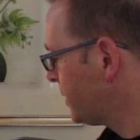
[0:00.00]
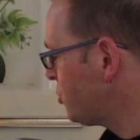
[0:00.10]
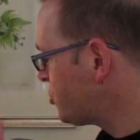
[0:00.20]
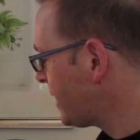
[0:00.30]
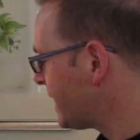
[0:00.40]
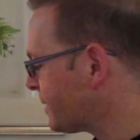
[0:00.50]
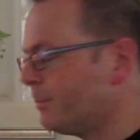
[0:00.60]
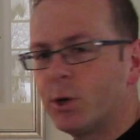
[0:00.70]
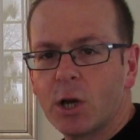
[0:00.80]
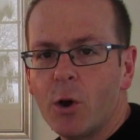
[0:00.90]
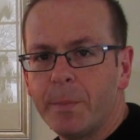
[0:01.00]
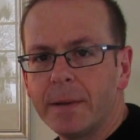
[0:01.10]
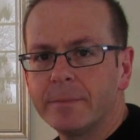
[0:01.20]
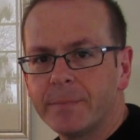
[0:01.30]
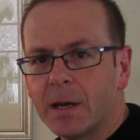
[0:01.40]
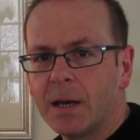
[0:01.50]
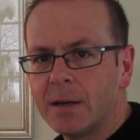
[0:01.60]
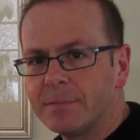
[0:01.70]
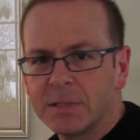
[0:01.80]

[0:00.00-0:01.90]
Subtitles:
Usually has a book open to